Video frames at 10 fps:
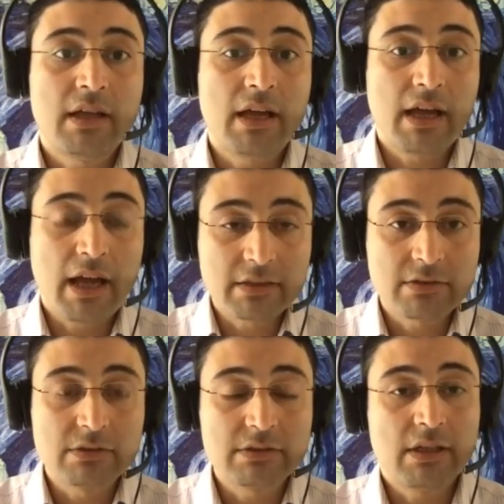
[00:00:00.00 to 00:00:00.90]
Ask
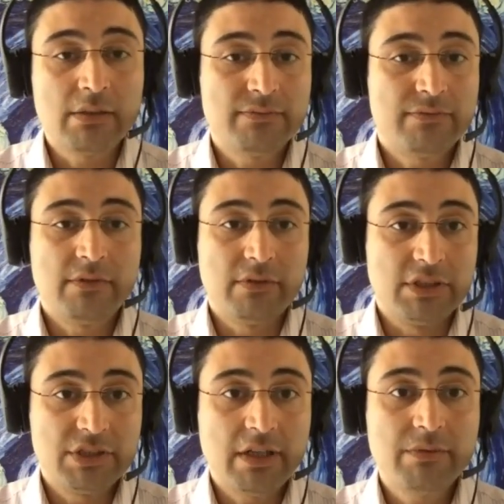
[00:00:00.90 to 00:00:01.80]
yourself or
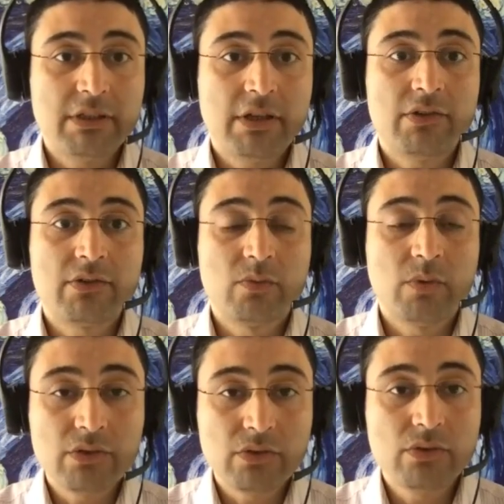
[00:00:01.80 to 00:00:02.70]
share with us,
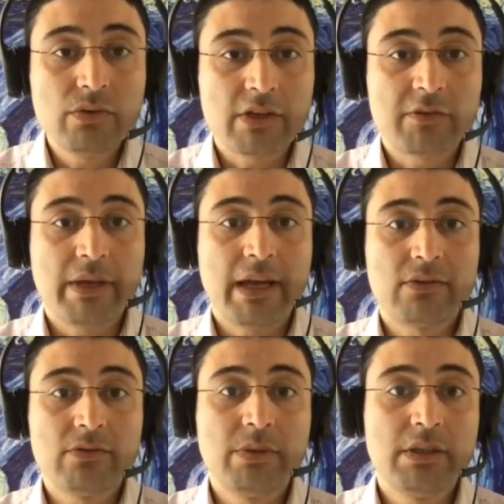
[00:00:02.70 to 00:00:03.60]
what do you
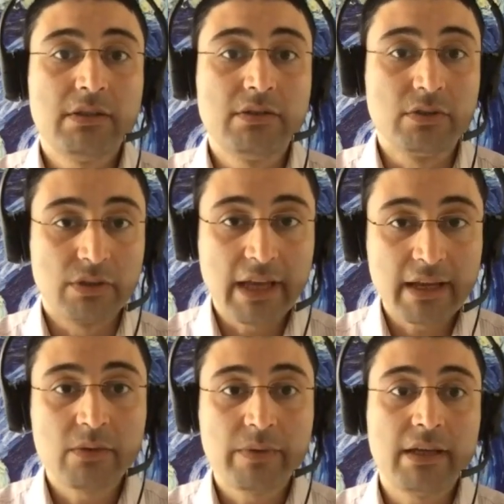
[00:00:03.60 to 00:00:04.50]
expect to be your
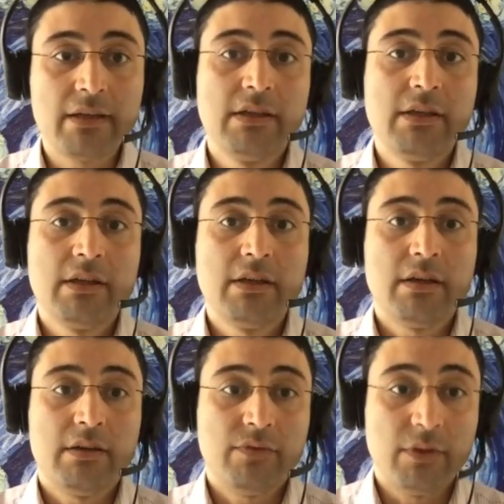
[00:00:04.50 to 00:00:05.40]
takeaway
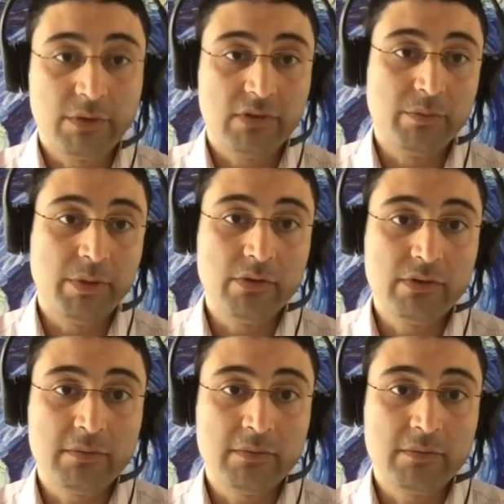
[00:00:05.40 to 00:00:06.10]
from this symposium?